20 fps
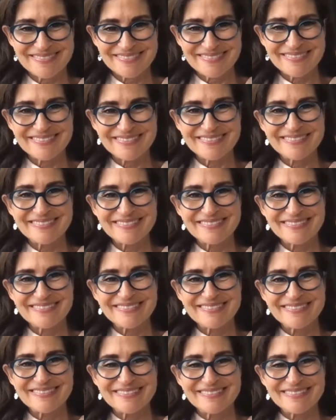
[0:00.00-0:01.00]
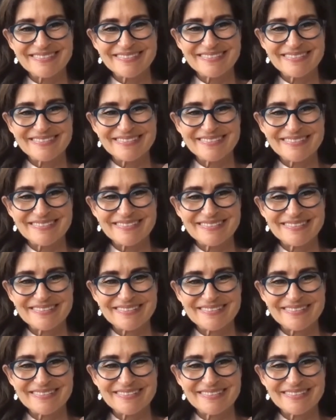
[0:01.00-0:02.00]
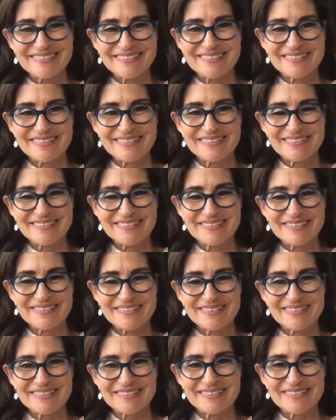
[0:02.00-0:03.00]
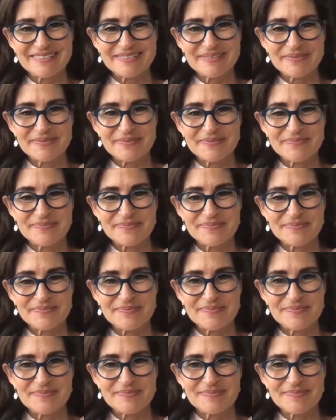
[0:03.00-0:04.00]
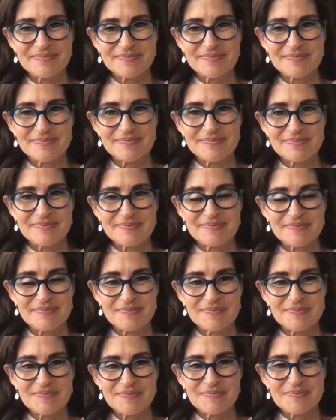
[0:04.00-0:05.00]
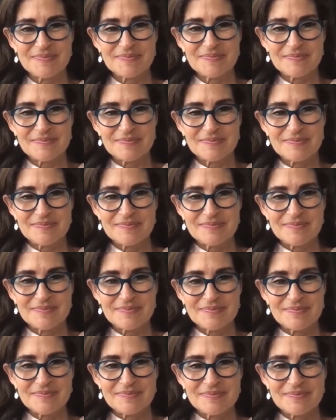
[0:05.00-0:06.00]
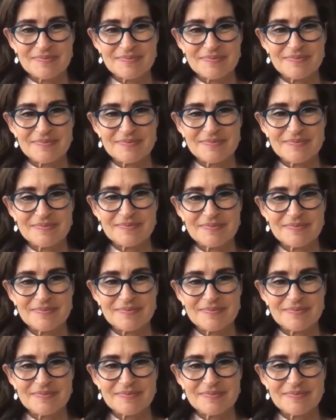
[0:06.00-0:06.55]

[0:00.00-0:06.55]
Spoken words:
(not speaking)